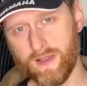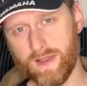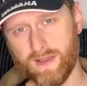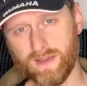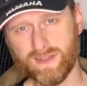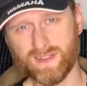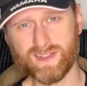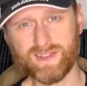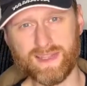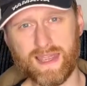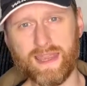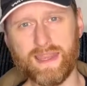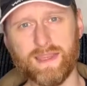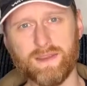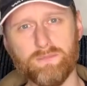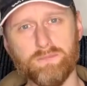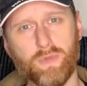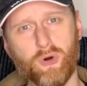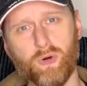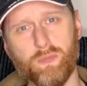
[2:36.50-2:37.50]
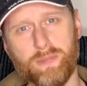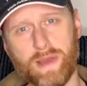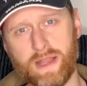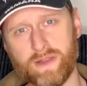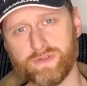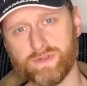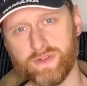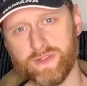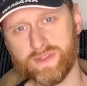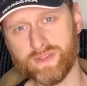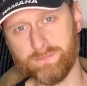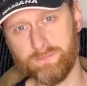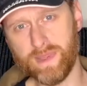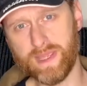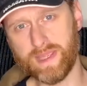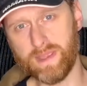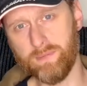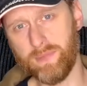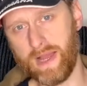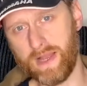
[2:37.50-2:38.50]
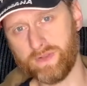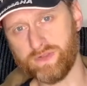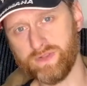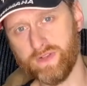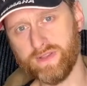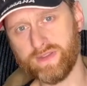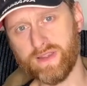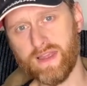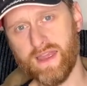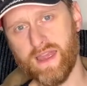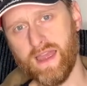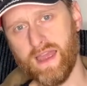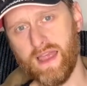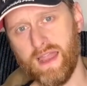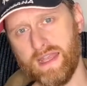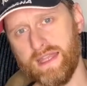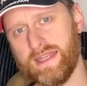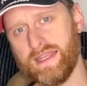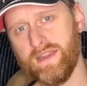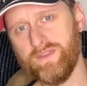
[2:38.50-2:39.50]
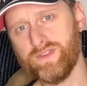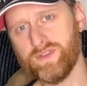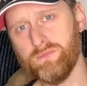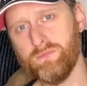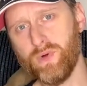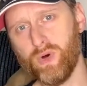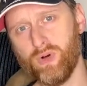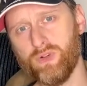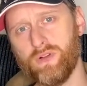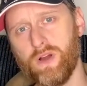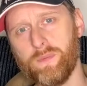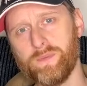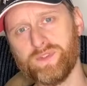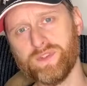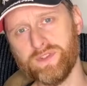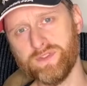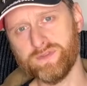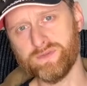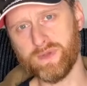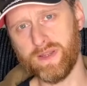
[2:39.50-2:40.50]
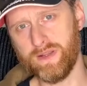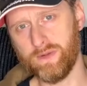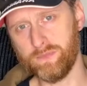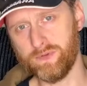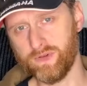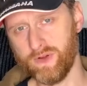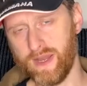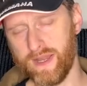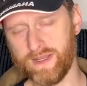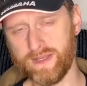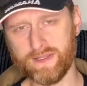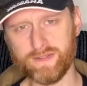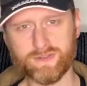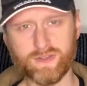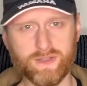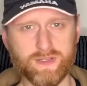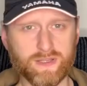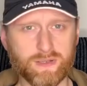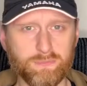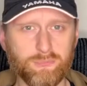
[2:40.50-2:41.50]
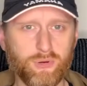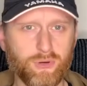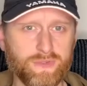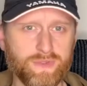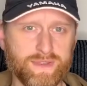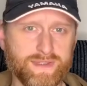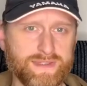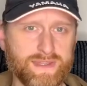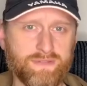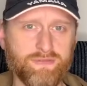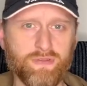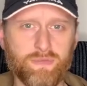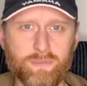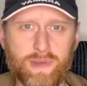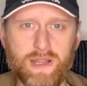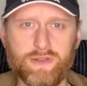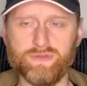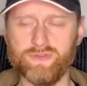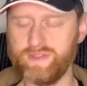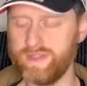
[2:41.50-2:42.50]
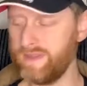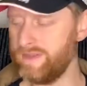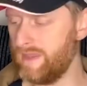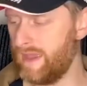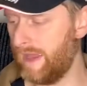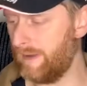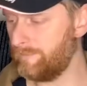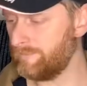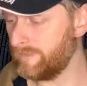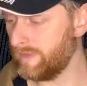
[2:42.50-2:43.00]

to take more batteries, bigger batteries, and it gives you more options when upgrading, so you can put the different batteries in there.